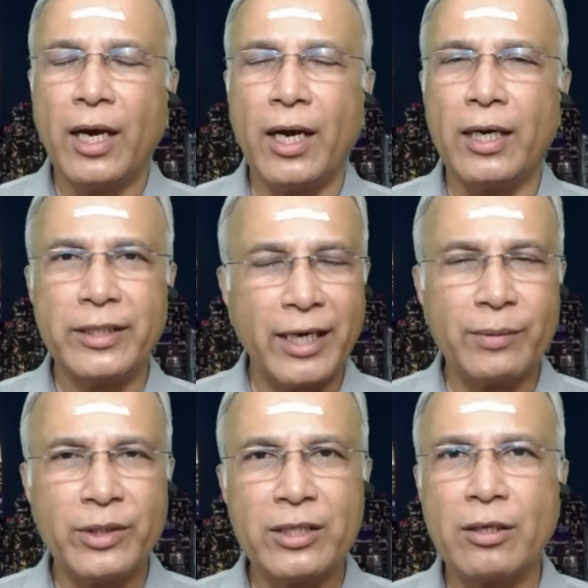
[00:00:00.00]

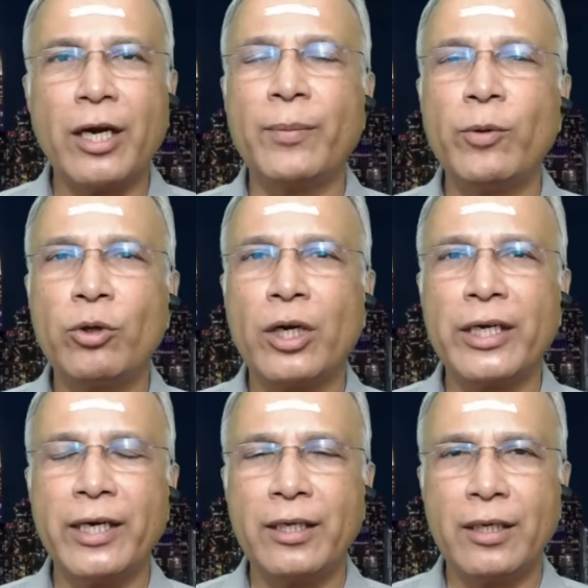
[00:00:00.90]
Sriramji is not able to
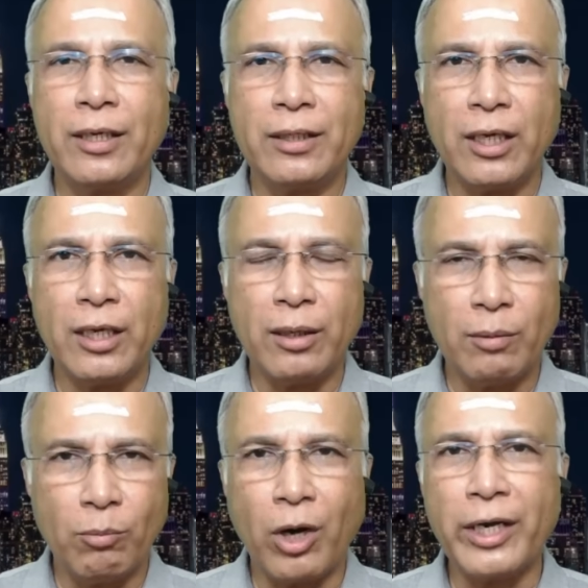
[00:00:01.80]
attend the
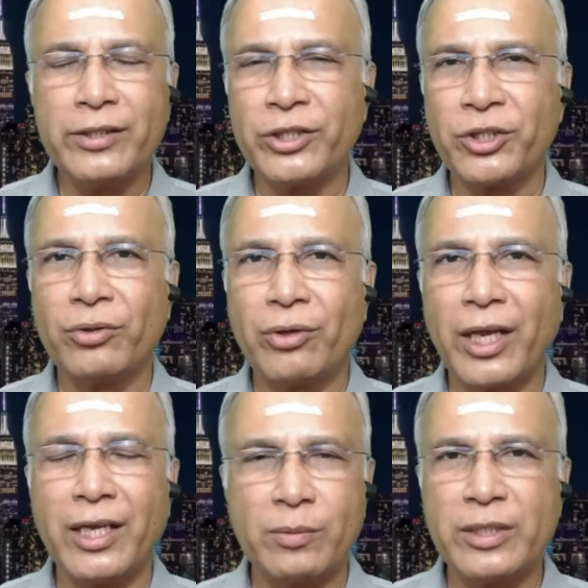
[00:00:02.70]
morning session
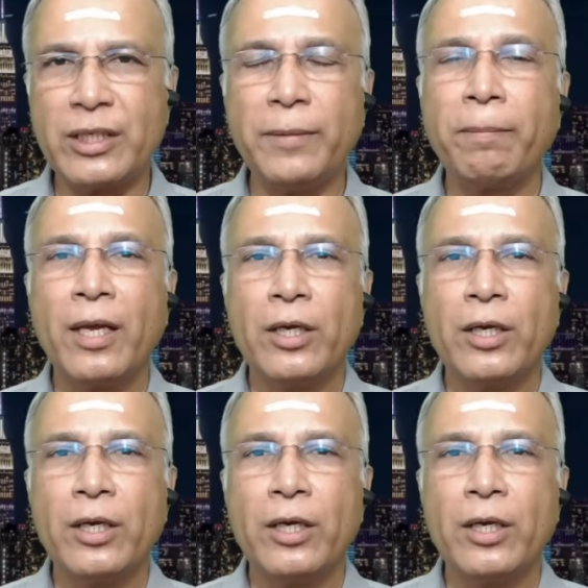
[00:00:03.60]
today. He's busy.